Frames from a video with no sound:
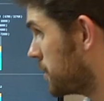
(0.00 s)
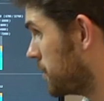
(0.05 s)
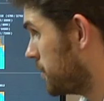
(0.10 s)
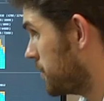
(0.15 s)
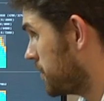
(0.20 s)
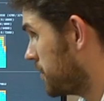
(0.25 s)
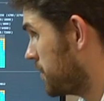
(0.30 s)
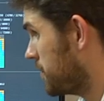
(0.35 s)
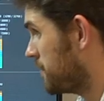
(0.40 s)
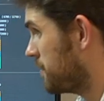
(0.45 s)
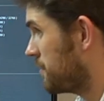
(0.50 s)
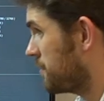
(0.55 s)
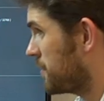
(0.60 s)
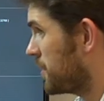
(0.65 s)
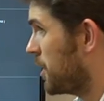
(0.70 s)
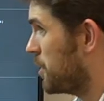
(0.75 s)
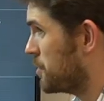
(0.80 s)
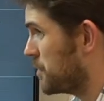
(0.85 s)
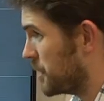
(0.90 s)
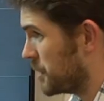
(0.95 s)
of
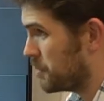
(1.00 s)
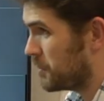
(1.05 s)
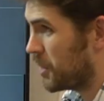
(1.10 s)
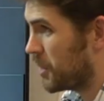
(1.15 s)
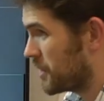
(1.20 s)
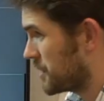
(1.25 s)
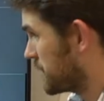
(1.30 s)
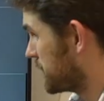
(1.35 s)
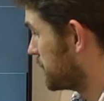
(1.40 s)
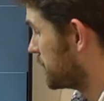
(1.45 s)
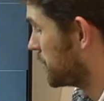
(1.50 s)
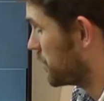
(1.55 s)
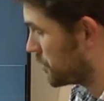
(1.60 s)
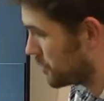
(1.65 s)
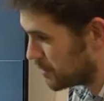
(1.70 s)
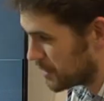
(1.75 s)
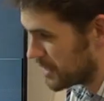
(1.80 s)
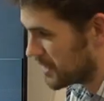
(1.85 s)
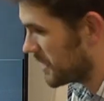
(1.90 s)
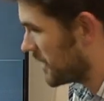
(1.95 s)
only
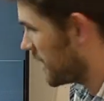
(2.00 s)
possible with